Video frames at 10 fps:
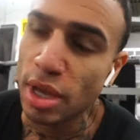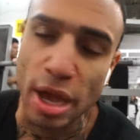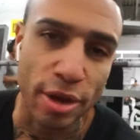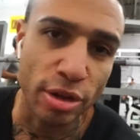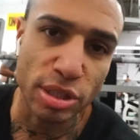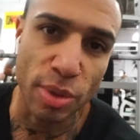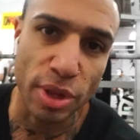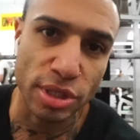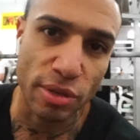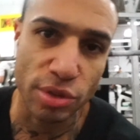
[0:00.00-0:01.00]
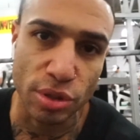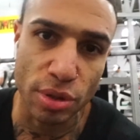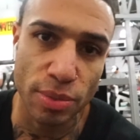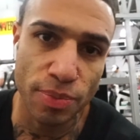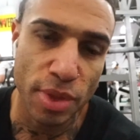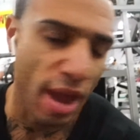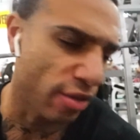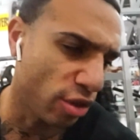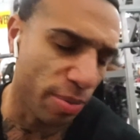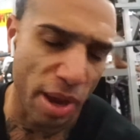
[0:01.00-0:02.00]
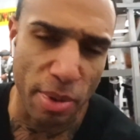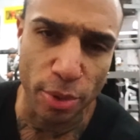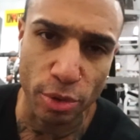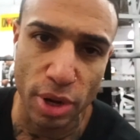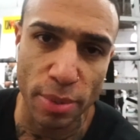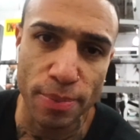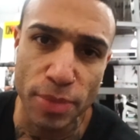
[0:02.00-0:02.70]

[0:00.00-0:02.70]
I don't know, some other stuff too. I have to look back at my program.